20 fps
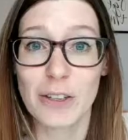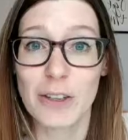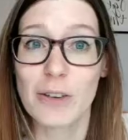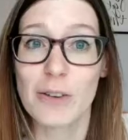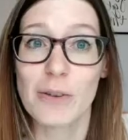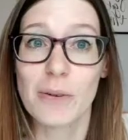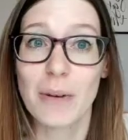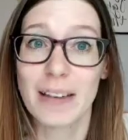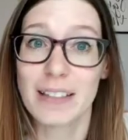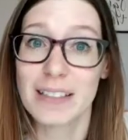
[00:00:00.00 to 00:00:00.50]

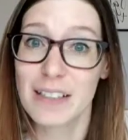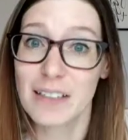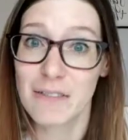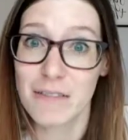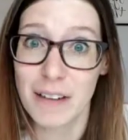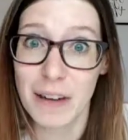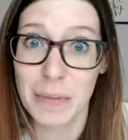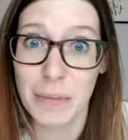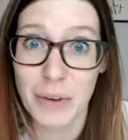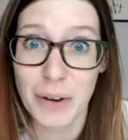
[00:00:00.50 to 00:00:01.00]
you
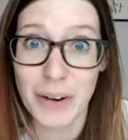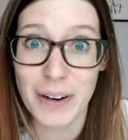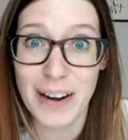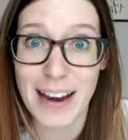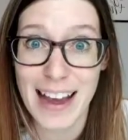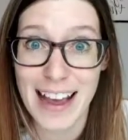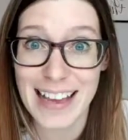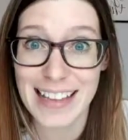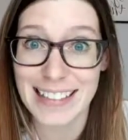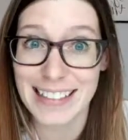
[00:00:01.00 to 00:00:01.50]
identify more
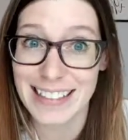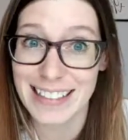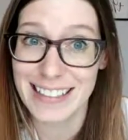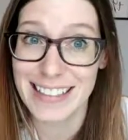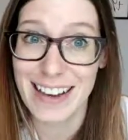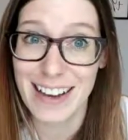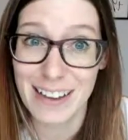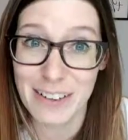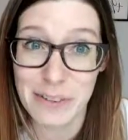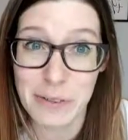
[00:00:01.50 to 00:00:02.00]
as an
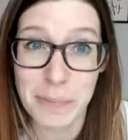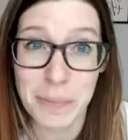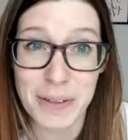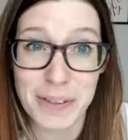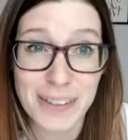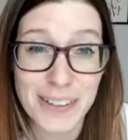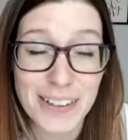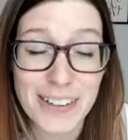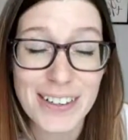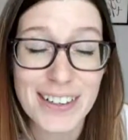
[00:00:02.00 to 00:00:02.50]

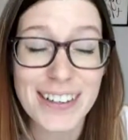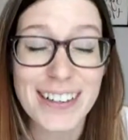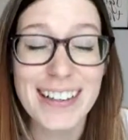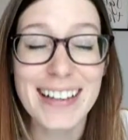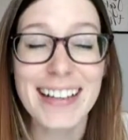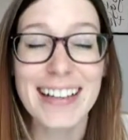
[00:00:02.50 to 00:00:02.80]
entrepreneur